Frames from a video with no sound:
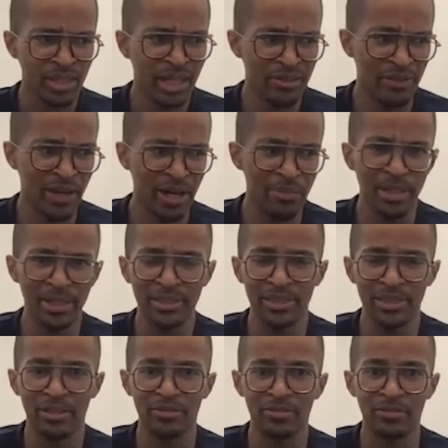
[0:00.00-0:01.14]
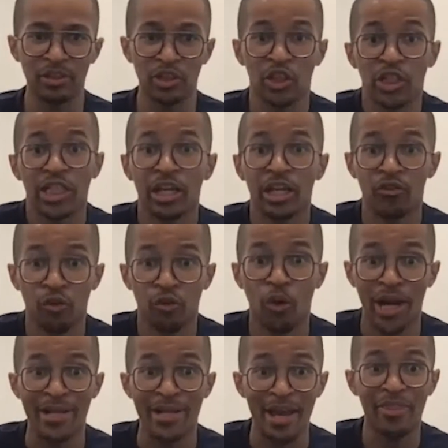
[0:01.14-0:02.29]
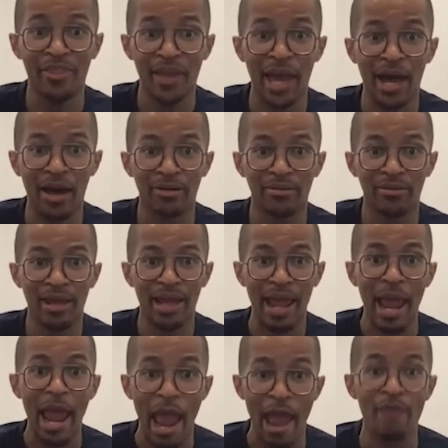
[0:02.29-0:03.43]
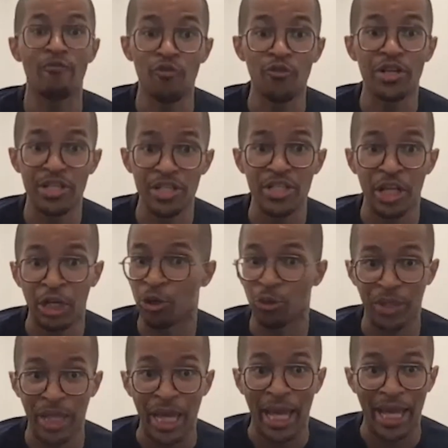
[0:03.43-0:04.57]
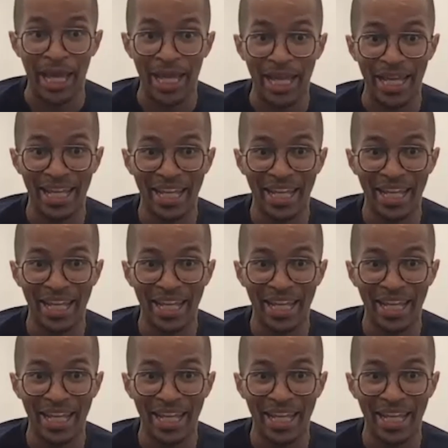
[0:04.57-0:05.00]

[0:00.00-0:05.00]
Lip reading: I found myself looking for a death count every single day.